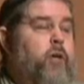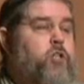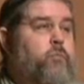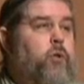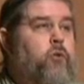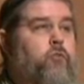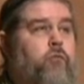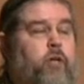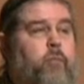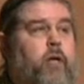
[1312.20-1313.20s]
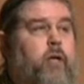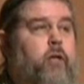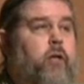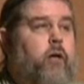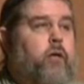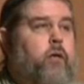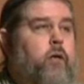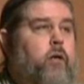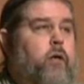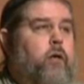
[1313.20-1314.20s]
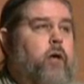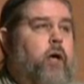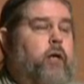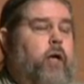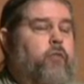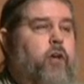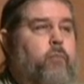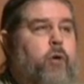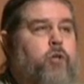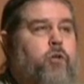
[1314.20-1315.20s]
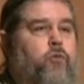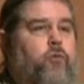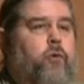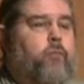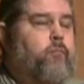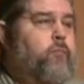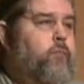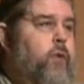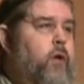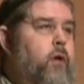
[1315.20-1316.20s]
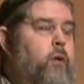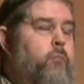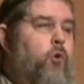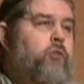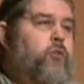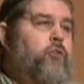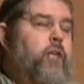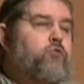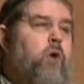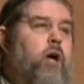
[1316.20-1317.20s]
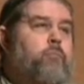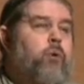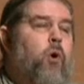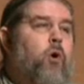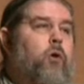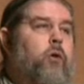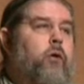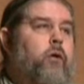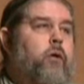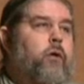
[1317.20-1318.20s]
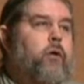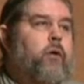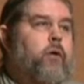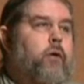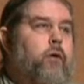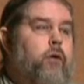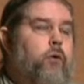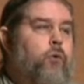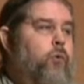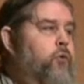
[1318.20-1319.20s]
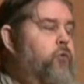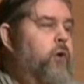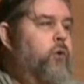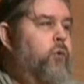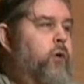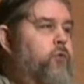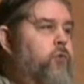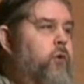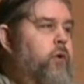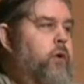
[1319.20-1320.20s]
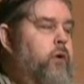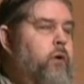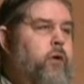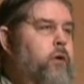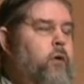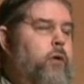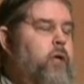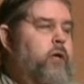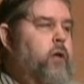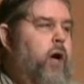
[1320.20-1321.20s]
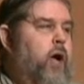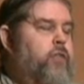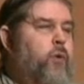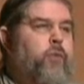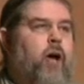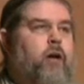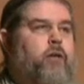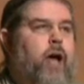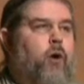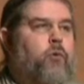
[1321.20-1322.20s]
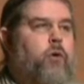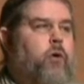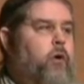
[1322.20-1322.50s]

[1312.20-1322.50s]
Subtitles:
mentioned Milton Friedman and Anthony Burgess. More recently, Ron Paul, who is I think without a doubt,